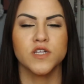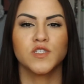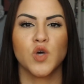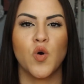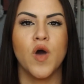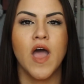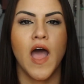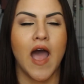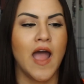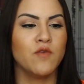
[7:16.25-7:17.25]
So
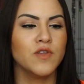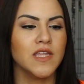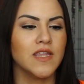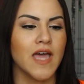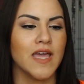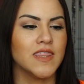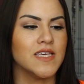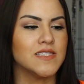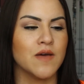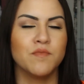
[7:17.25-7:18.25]
I really like
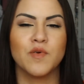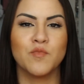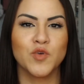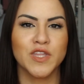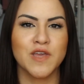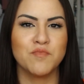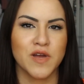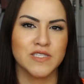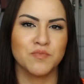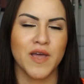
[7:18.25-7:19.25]
this. I'm really
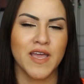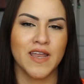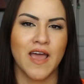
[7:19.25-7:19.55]
impressed by it.